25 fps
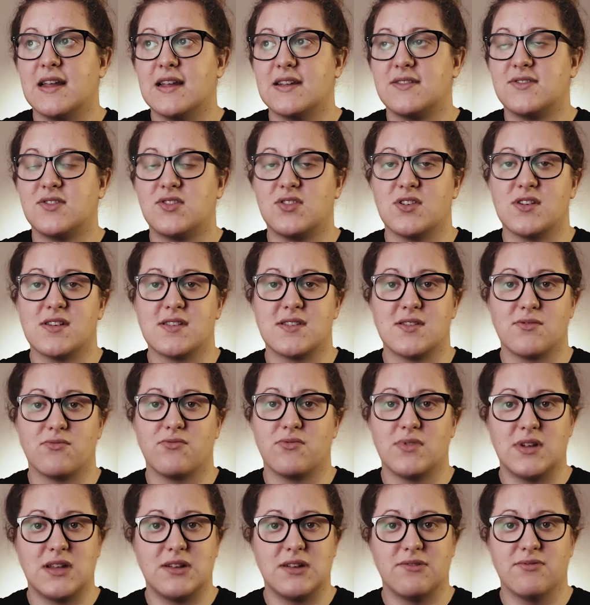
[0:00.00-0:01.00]
it's just a
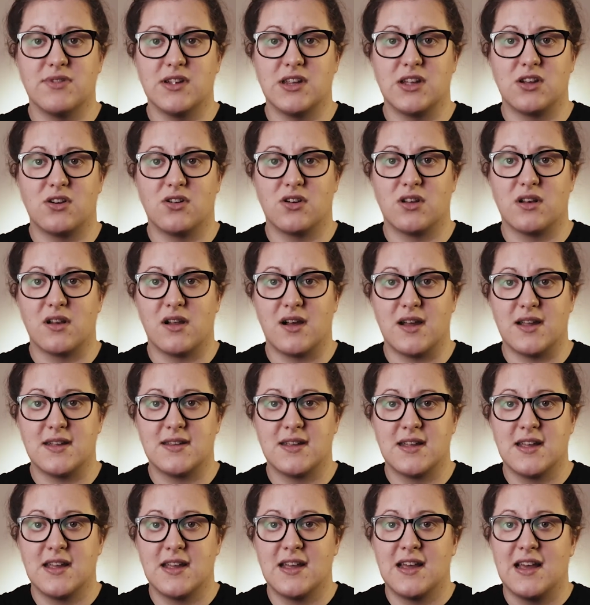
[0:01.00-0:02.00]
really good
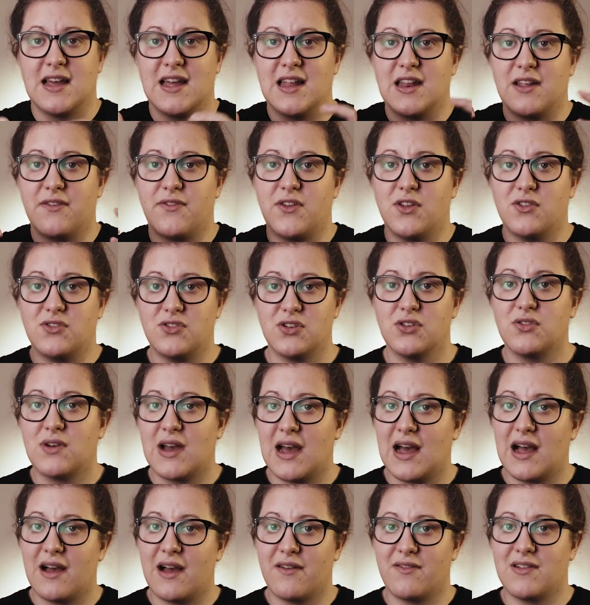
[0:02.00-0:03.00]
light. And if you do
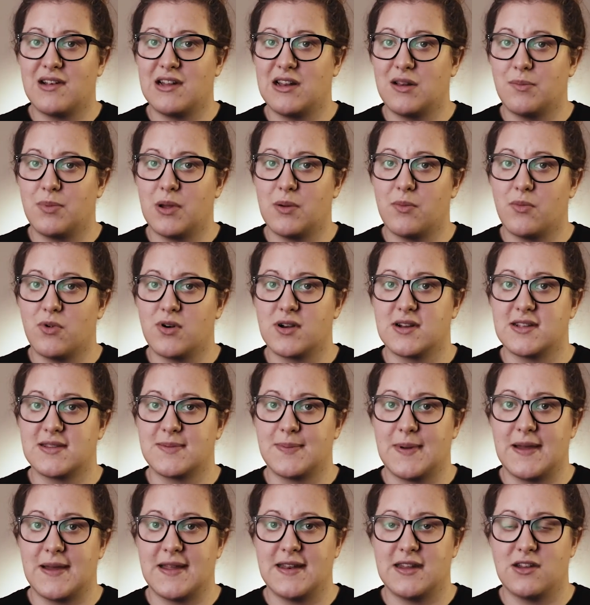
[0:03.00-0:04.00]
have a little bit more to
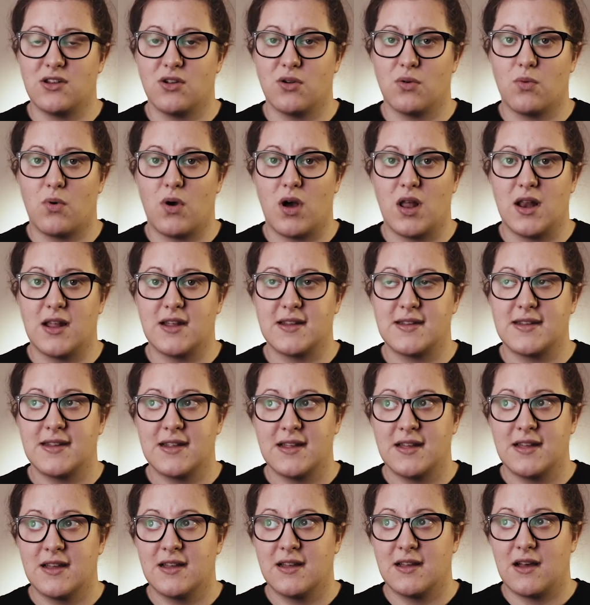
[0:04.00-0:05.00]
spend in your wallet,
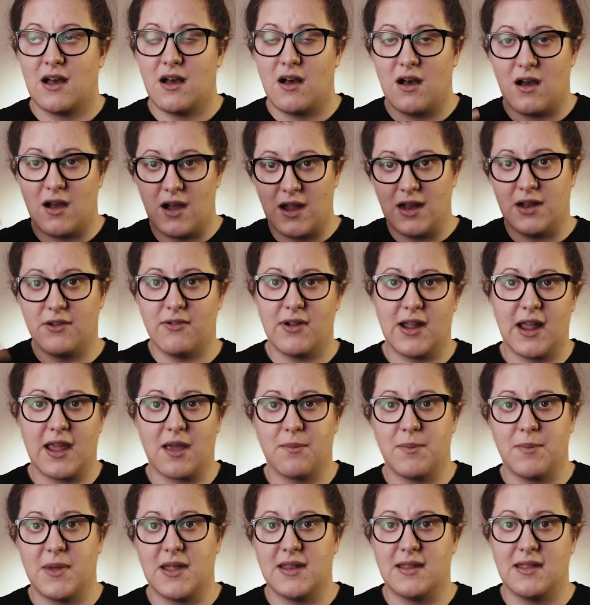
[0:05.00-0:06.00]
I highly
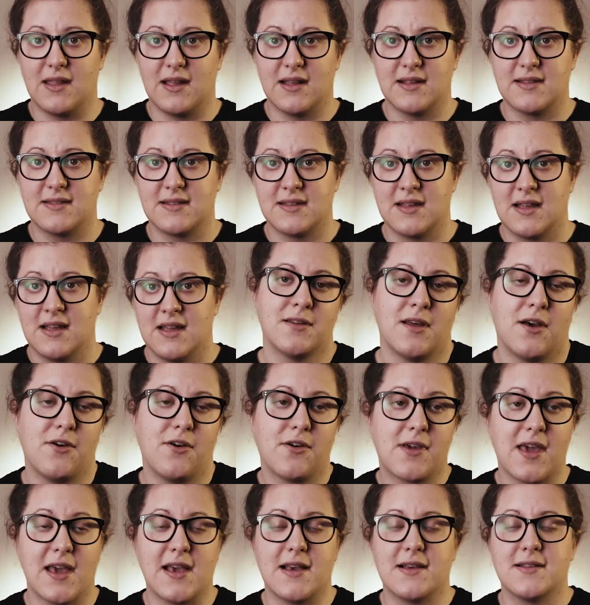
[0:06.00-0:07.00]
recommend this.
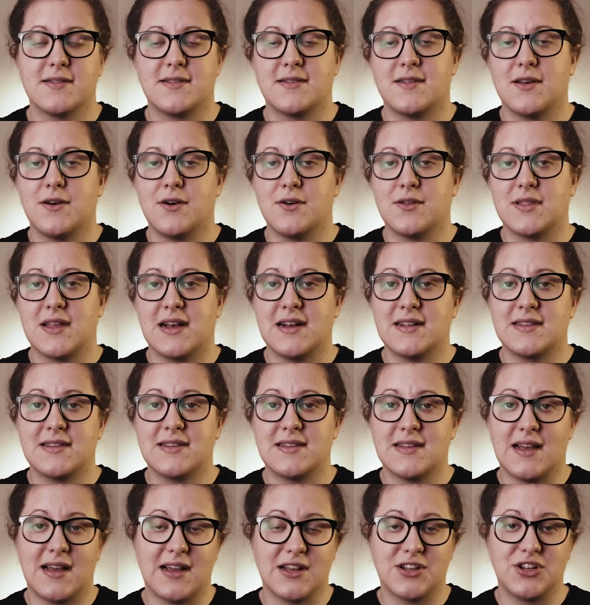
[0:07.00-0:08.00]
Okay, so
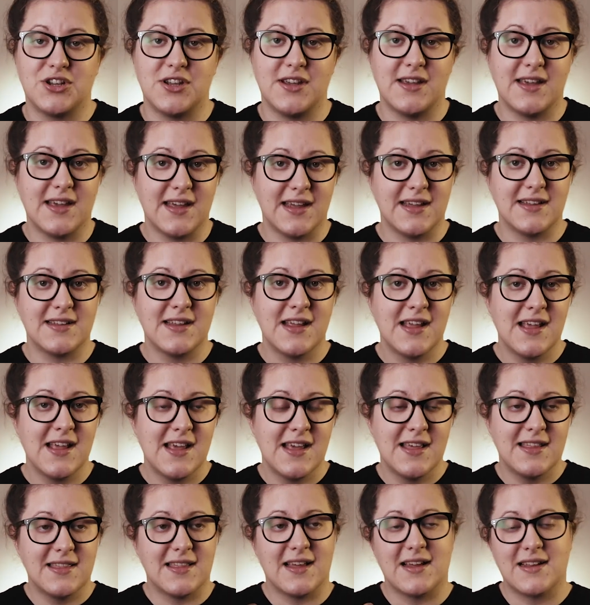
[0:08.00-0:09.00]
that's actually it.
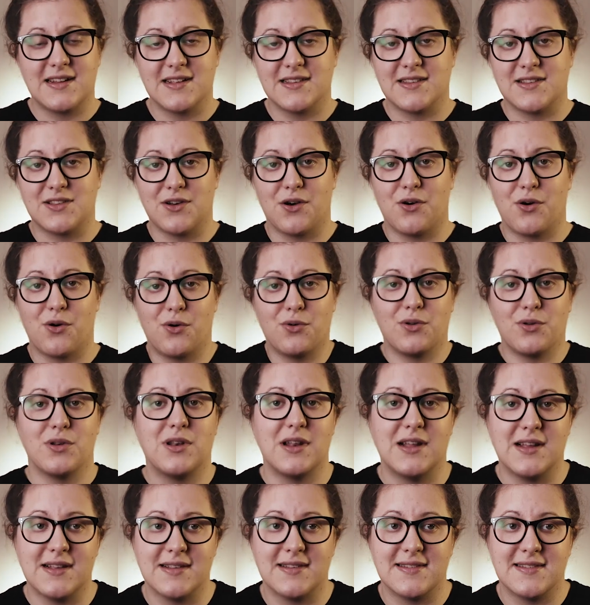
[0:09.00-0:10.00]
That is the whole
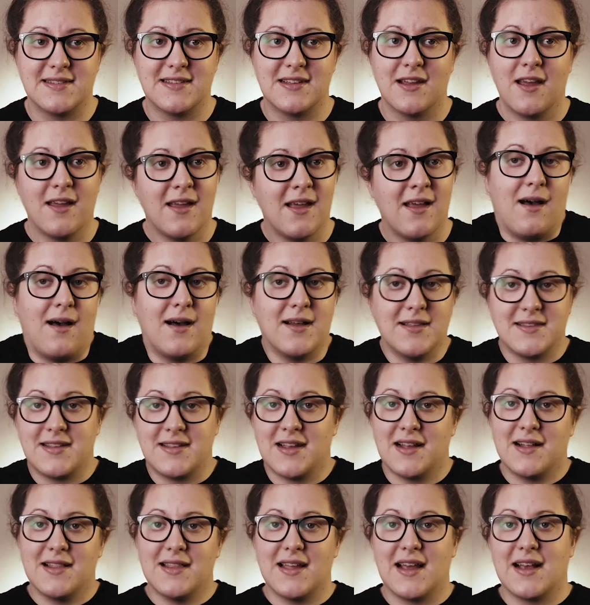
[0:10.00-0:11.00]
list.
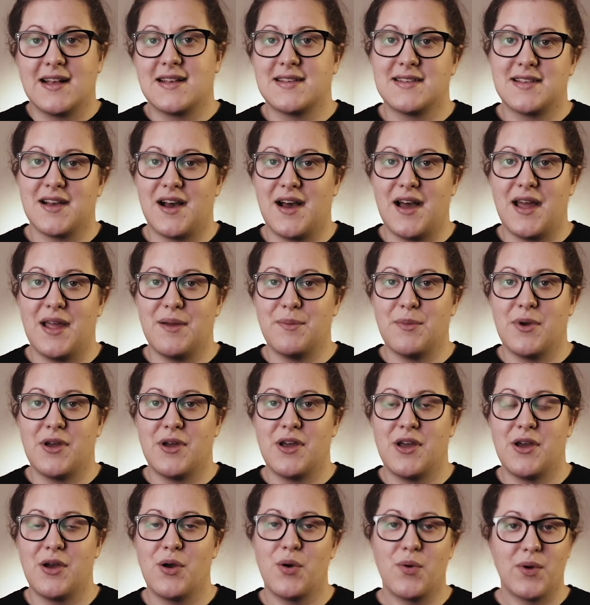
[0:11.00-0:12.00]
Until next time
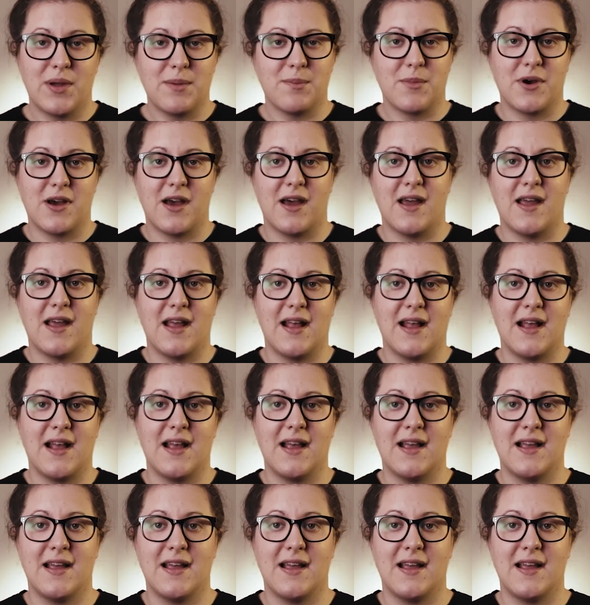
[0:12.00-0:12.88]
with my